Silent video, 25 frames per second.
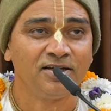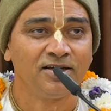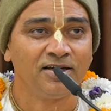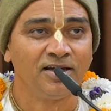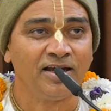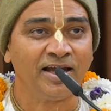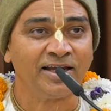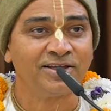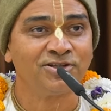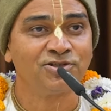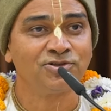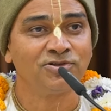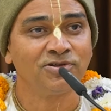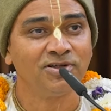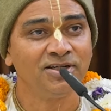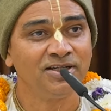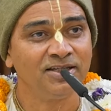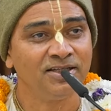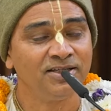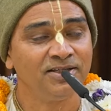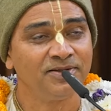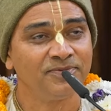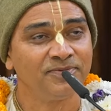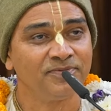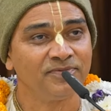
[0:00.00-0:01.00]

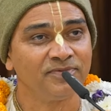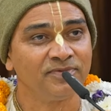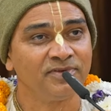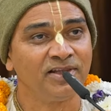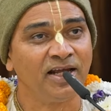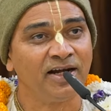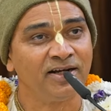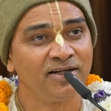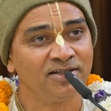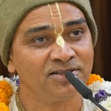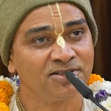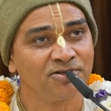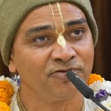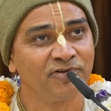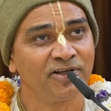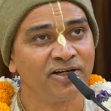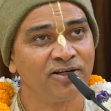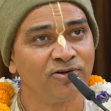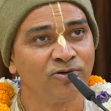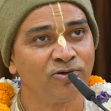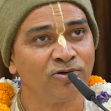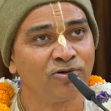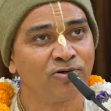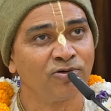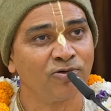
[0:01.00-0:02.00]
actually that is a
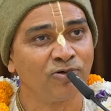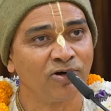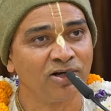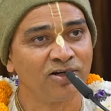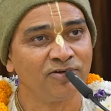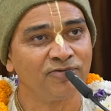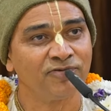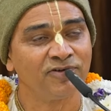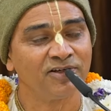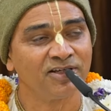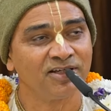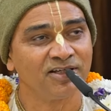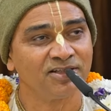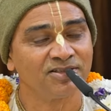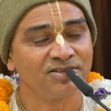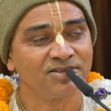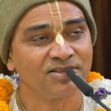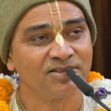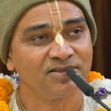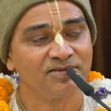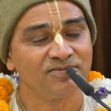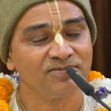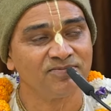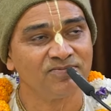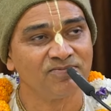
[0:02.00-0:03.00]
very good
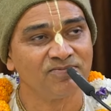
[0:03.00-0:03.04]
qualification.